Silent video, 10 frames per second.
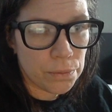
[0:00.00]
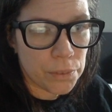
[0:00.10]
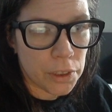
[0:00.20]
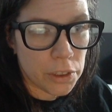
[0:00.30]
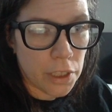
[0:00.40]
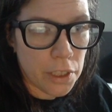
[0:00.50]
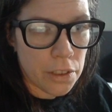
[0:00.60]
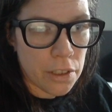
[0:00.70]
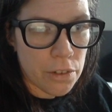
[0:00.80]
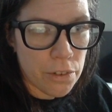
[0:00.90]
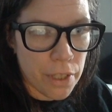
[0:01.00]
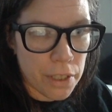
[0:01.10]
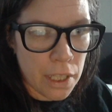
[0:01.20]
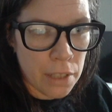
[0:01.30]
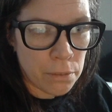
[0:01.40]
Actually, I think we should reflect
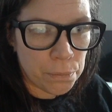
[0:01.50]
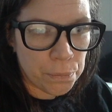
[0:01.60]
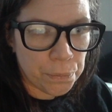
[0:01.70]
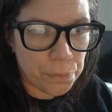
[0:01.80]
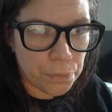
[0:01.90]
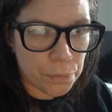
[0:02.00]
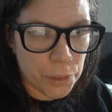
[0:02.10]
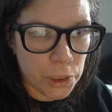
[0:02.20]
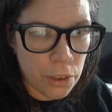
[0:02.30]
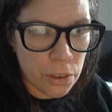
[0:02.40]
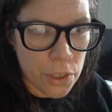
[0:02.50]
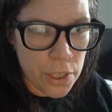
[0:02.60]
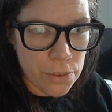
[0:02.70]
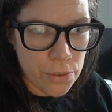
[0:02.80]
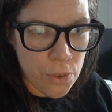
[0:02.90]
that. So
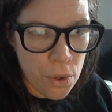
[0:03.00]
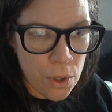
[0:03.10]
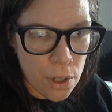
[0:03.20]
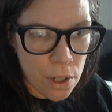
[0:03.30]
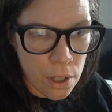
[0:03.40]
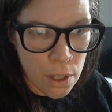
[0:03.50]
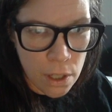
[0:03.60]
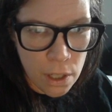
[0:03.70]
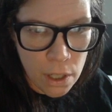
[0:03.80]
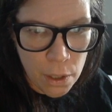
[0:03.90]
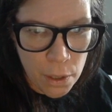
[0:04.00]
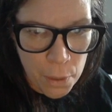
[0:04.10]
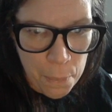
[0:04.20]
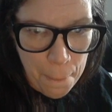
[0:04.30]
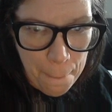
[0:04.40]
transform.